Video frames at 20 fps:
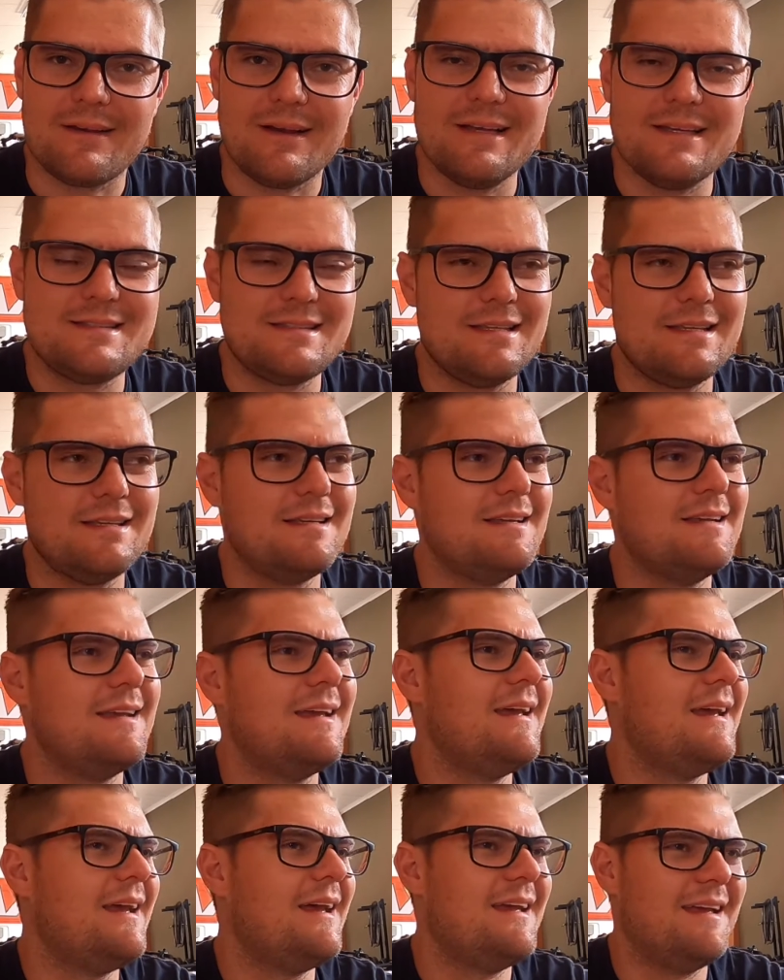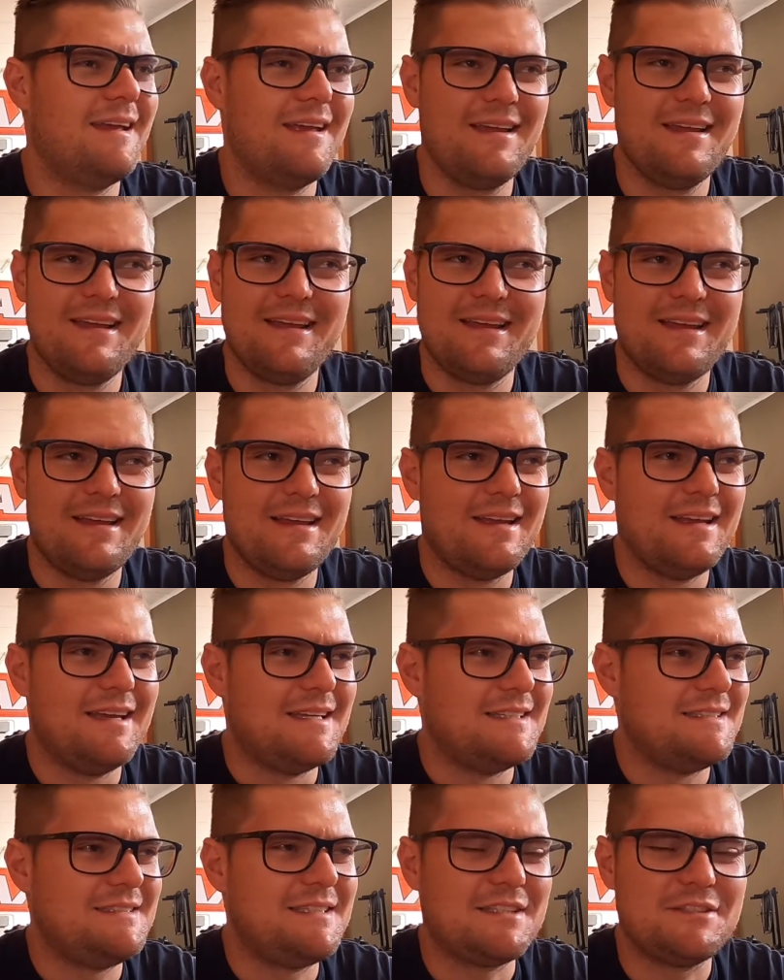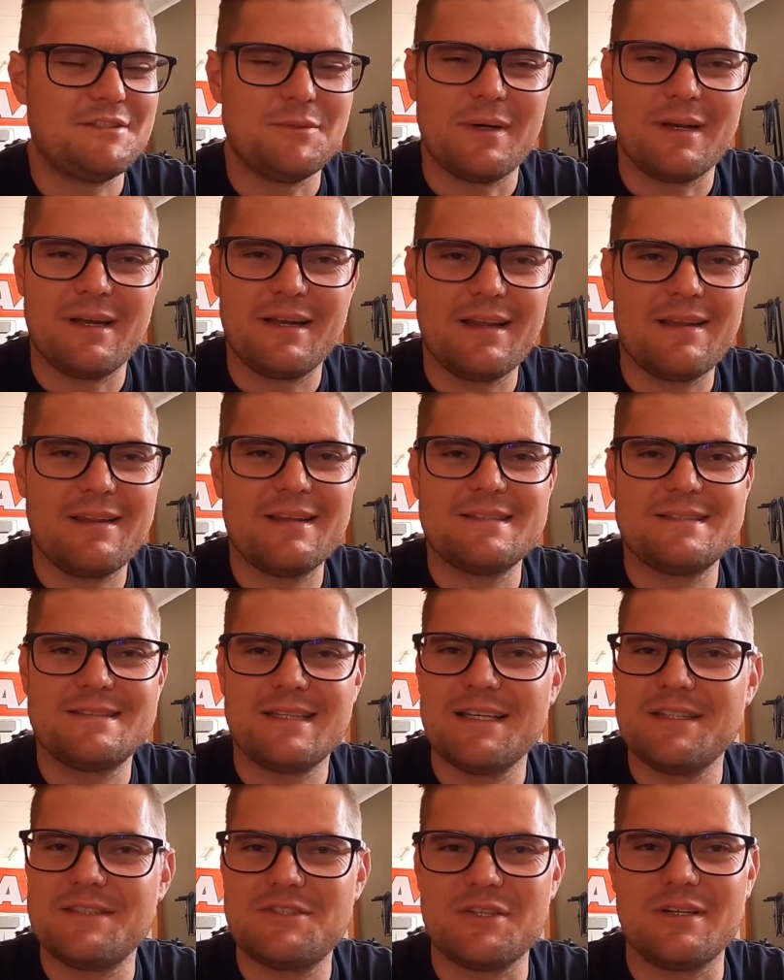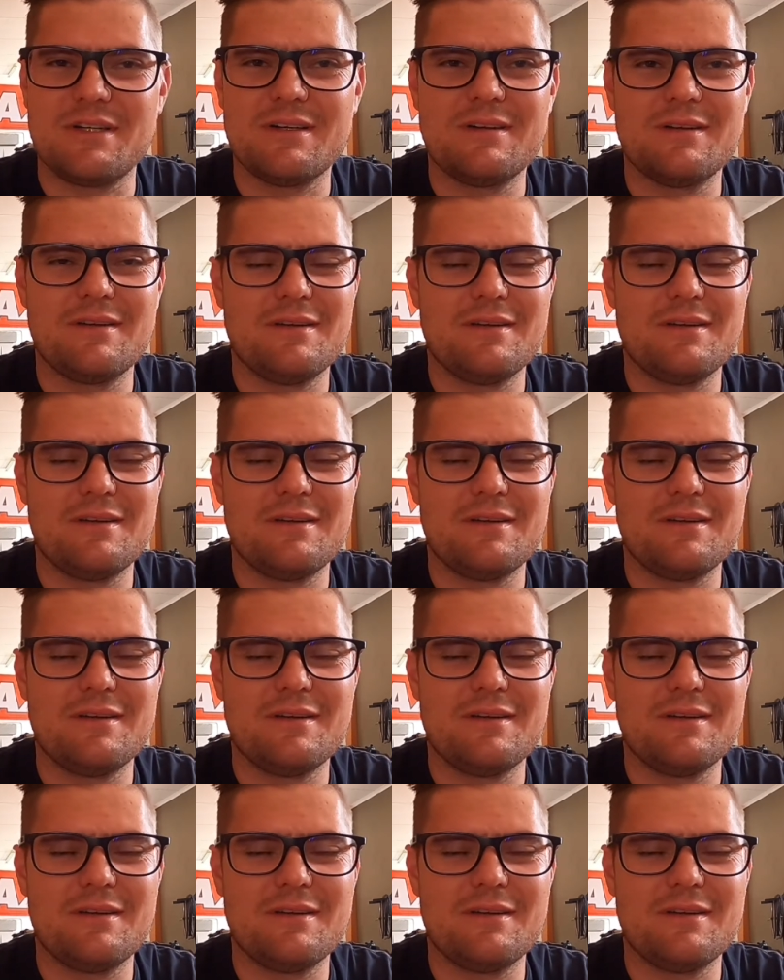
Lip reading: Yeah, guys, stick to one another, stay